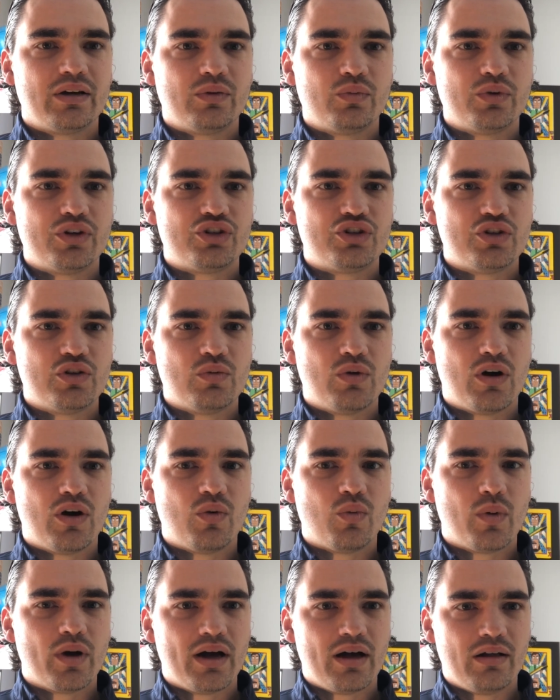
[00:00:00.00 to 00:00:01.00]
wish you all
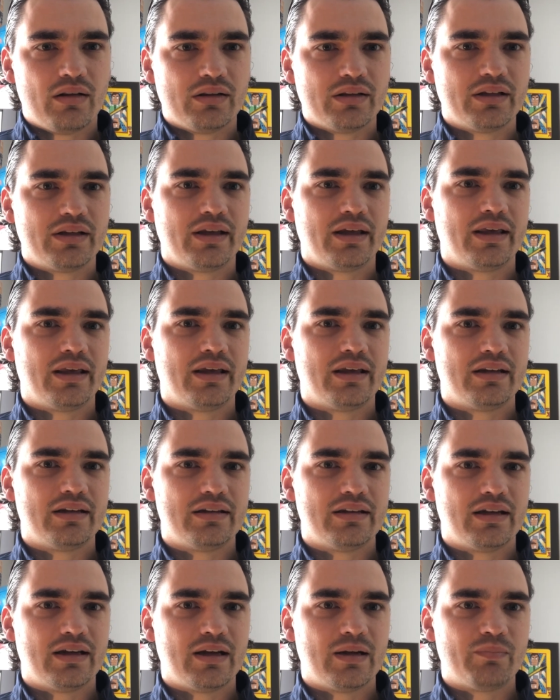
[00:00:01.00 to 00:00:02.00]
well,
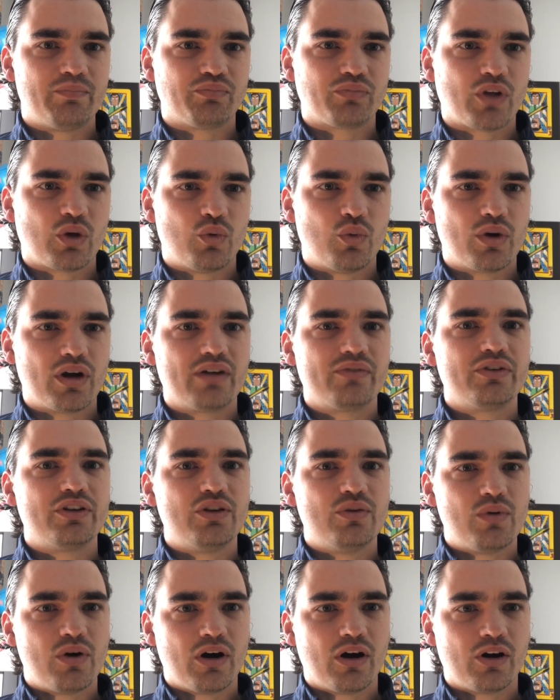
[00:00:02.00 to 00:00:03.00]
and wherever
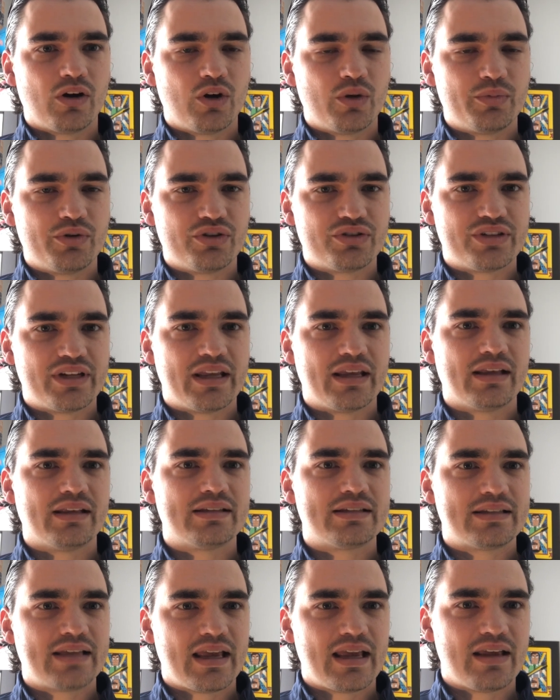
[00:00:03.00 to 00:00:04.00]
you are, hope you're staying
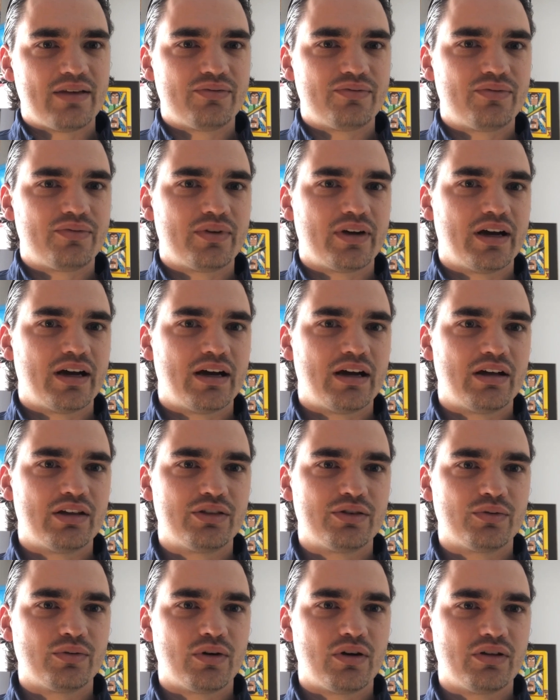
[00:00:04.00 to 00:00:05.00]
safe
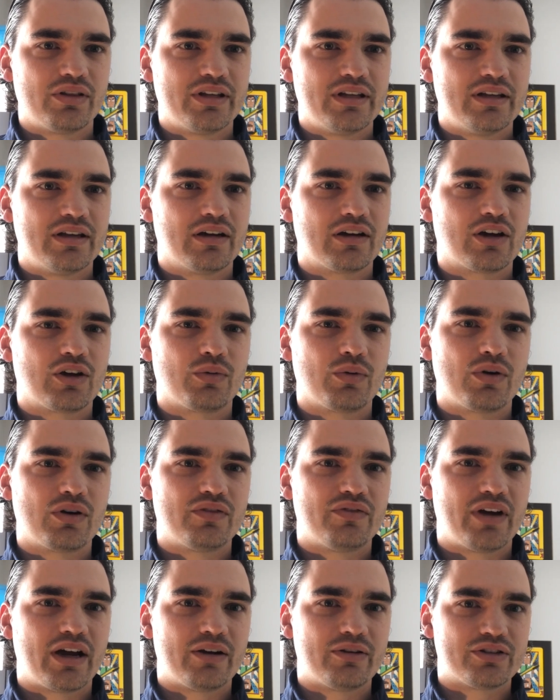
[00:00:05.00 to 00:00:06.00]
through all the
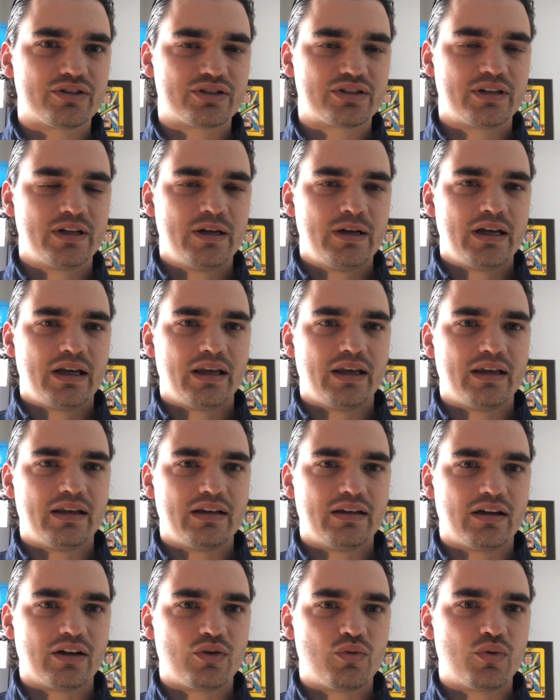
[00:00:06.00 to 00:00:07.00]
coronavirus
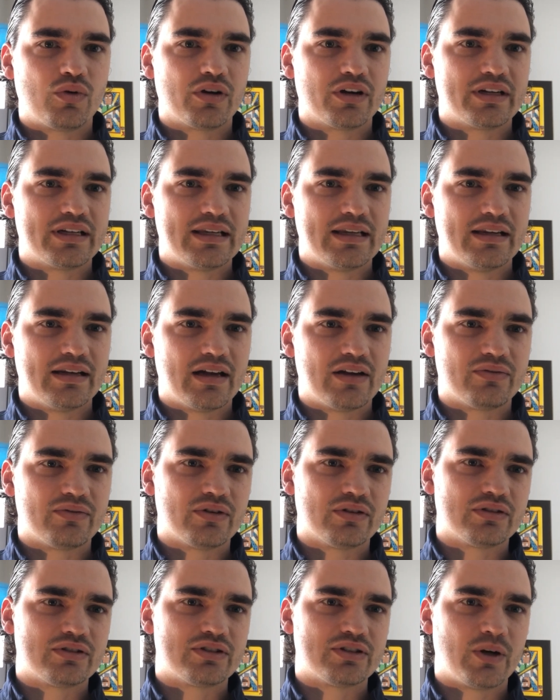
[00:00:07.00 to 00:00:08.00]
and quarantine
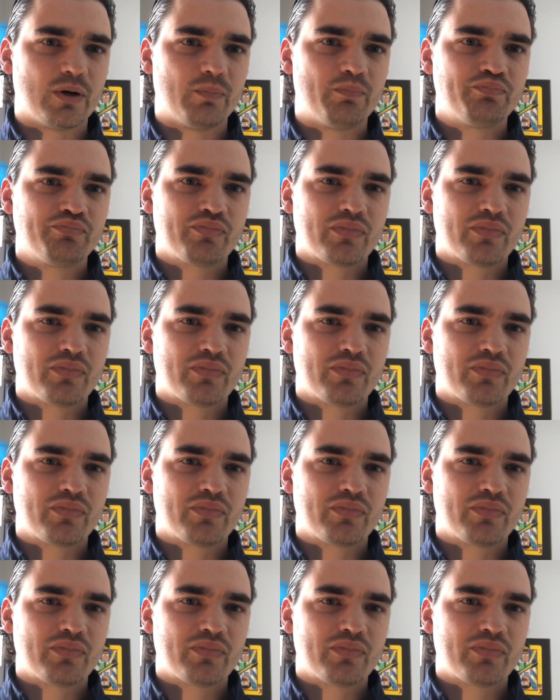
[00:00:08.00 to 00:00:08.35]
efforts. So